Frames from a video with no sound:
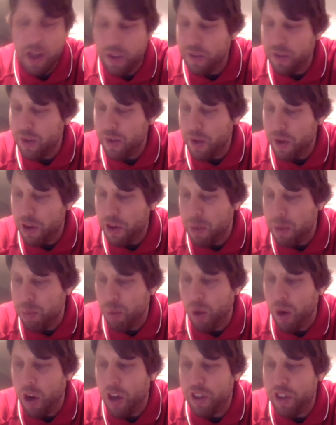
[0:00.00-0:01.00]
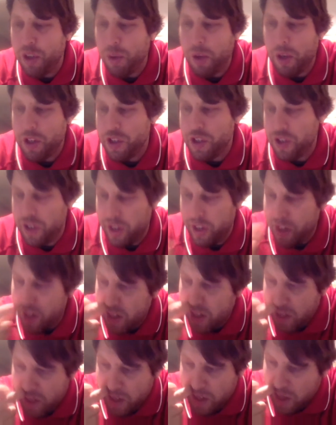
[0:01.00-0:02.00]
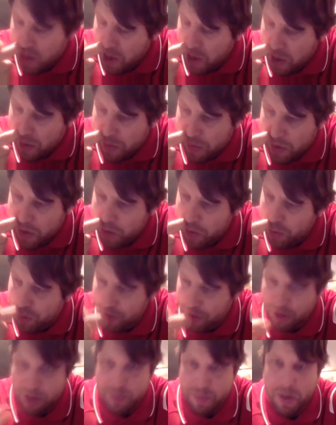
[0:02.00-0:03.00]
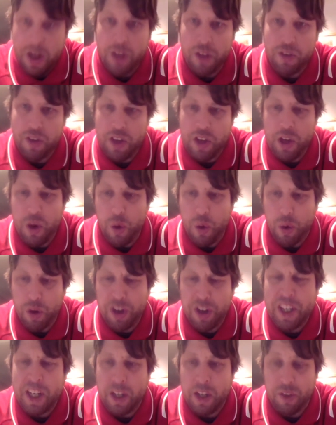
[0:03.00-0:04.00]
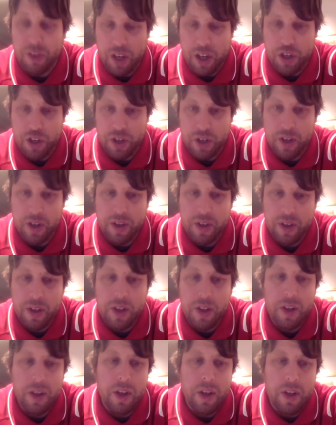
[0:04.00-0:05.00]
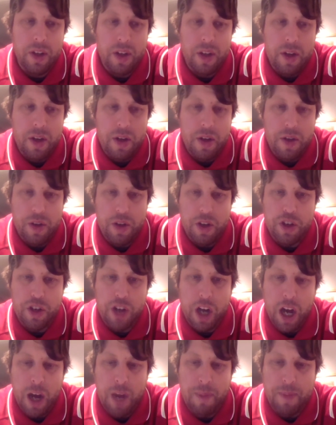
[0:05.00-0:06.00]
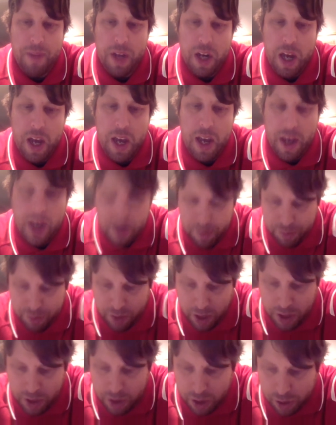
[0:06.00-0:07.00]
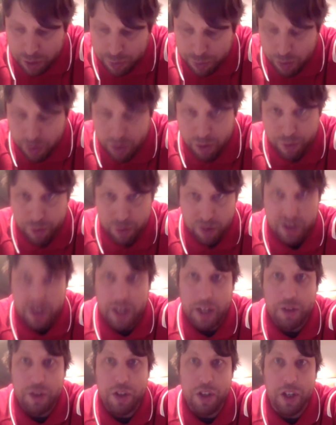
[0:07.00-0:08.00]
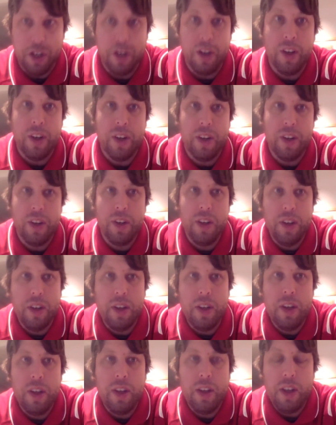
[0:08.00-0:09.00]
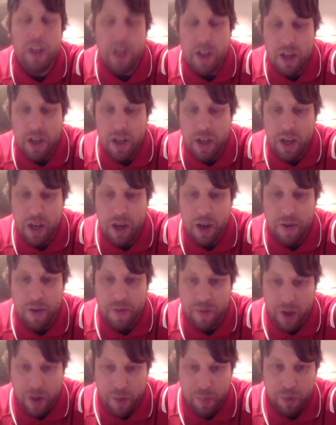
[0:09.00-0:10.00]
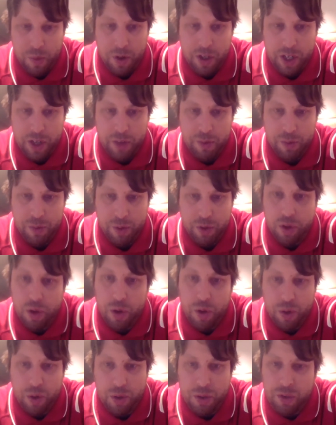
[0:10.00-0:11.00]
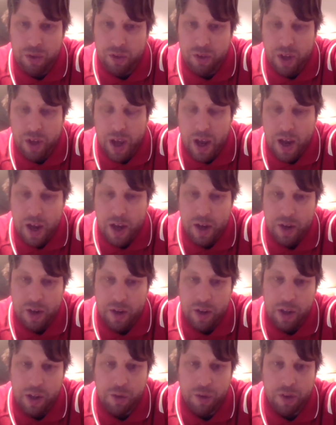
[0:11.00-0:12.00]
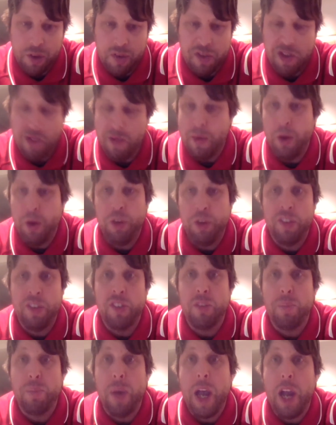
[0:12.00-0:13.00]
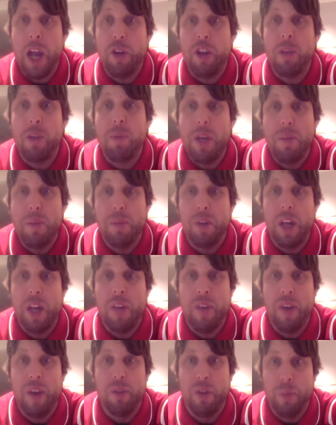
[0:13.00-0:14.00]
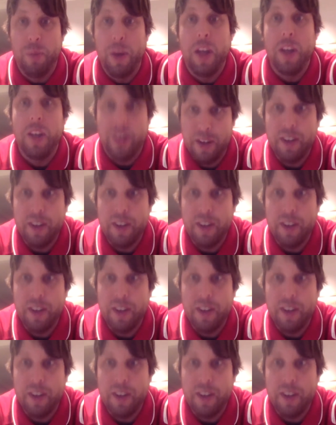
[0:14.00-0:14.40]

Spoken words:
It's a very broad question. It really depends on the organization. The job that I have signed on for next year, I'm working for locals, and these are some of the most inspiring people I've ever met.